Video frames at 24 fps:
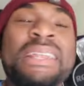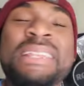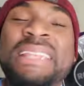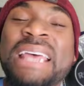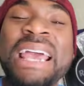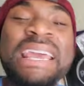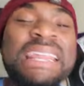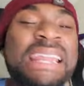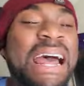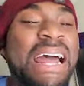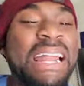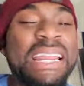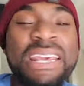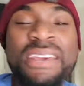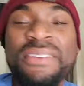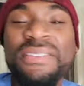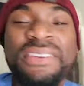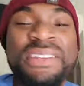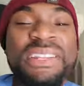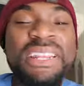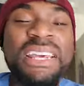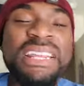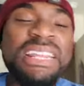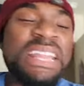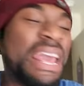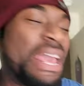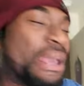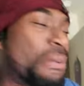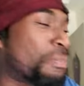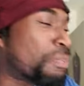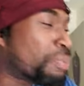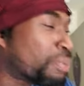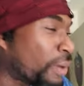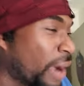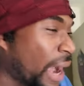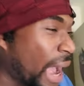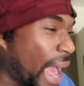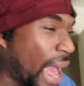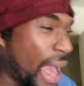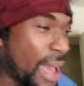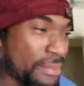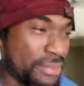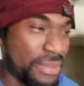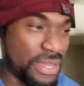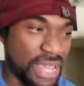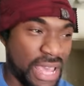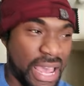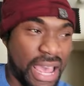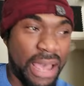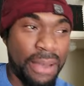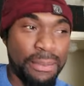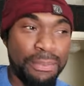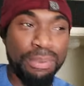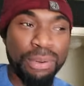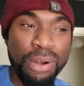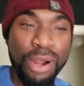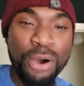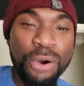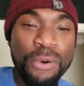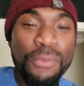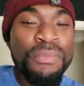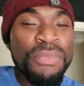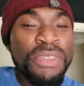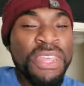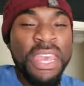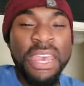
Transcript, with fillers: They not even in their prime yet, bro.